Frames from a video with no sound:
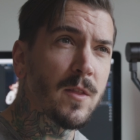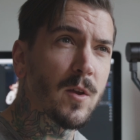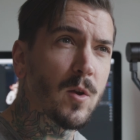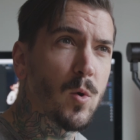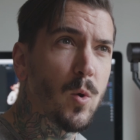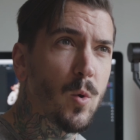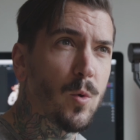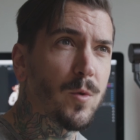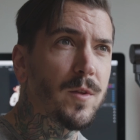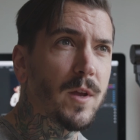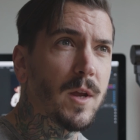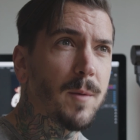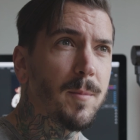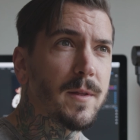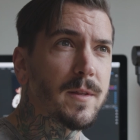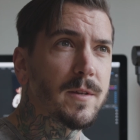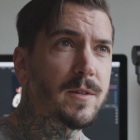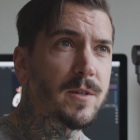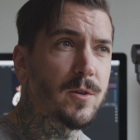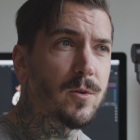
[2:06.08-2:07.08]
The cool thing
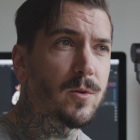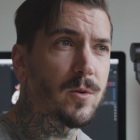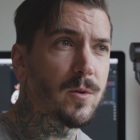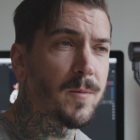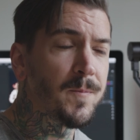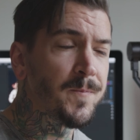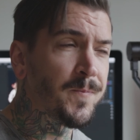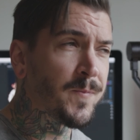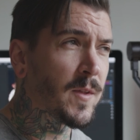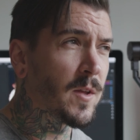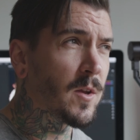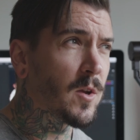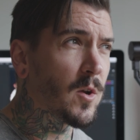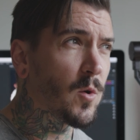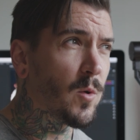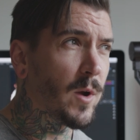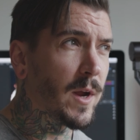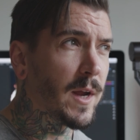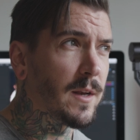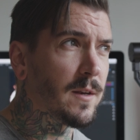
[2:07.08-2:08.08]
about the Zhiyun
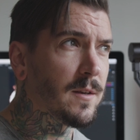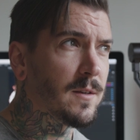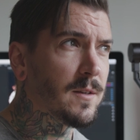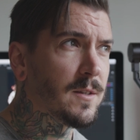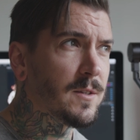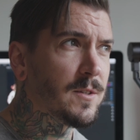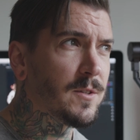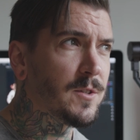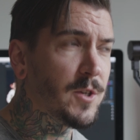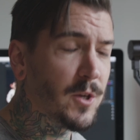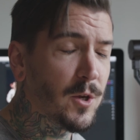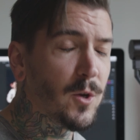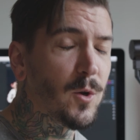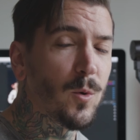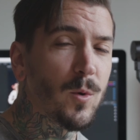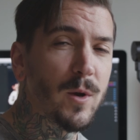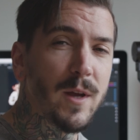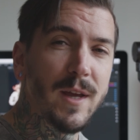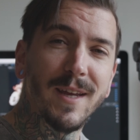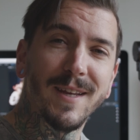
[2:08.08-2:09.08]
Crane
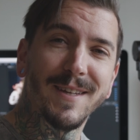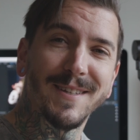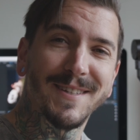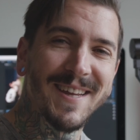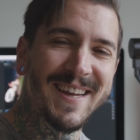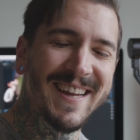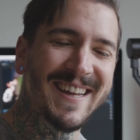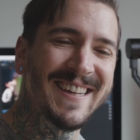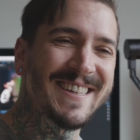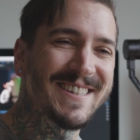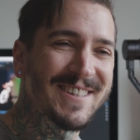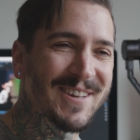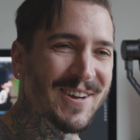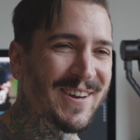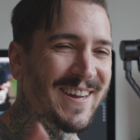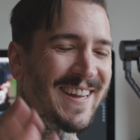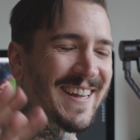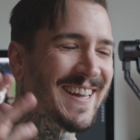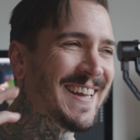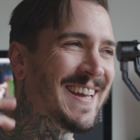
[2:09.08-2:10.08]
2 is
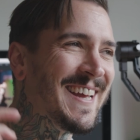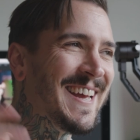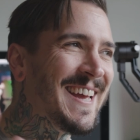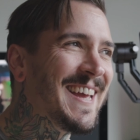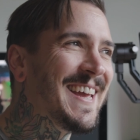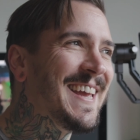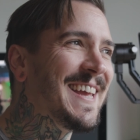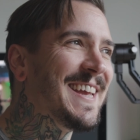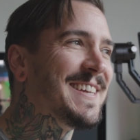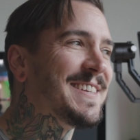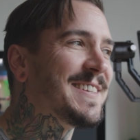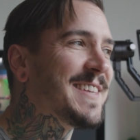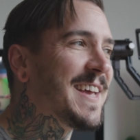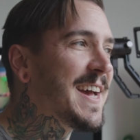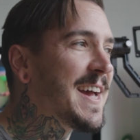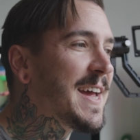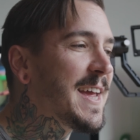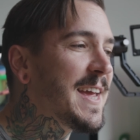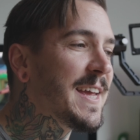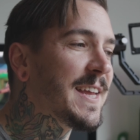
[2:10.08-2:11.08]

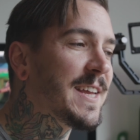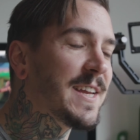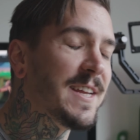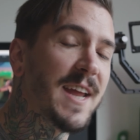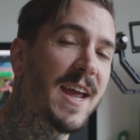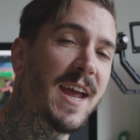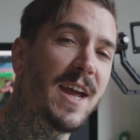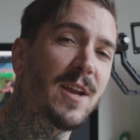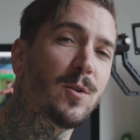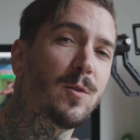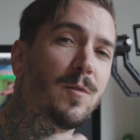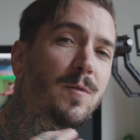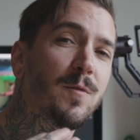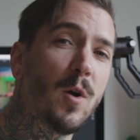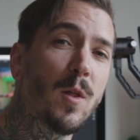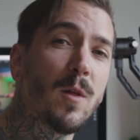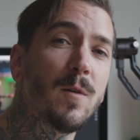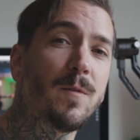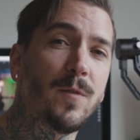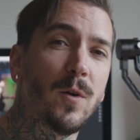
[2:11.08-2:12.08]
that it can handle
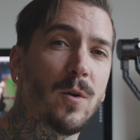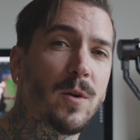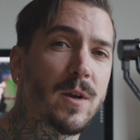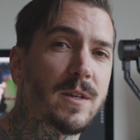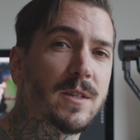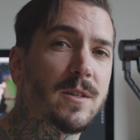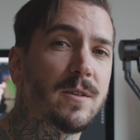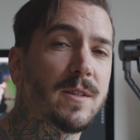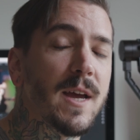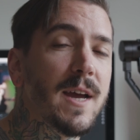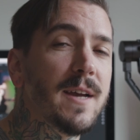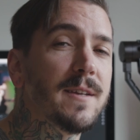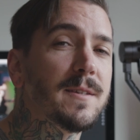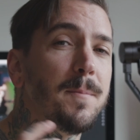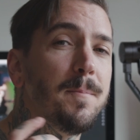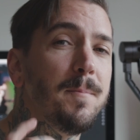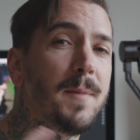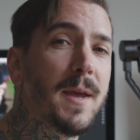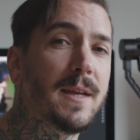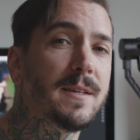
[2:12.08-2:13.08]
follow focus, so that is
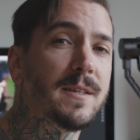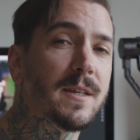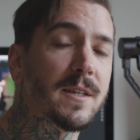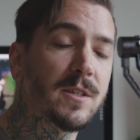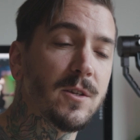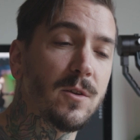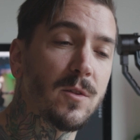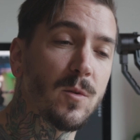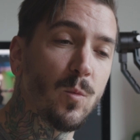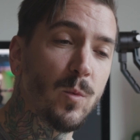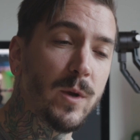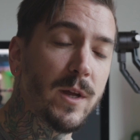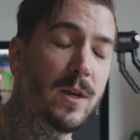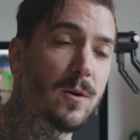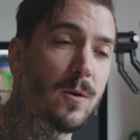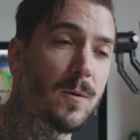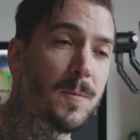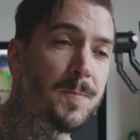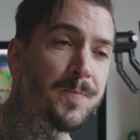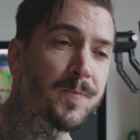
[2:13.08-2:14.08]
amazing. So the
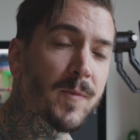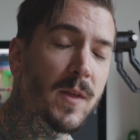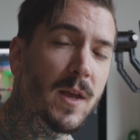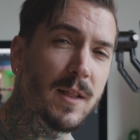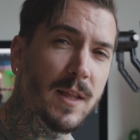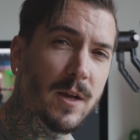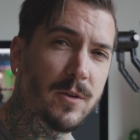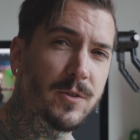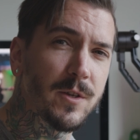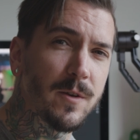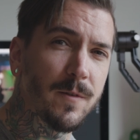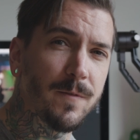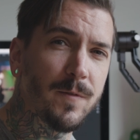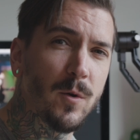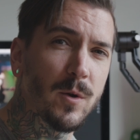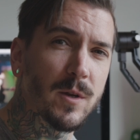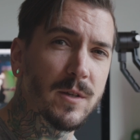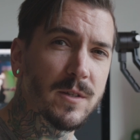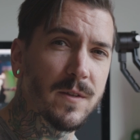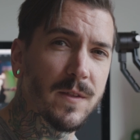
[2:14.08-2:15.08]
wheel allows you to
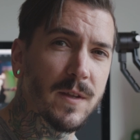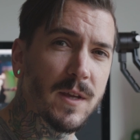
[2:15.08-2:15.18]
focus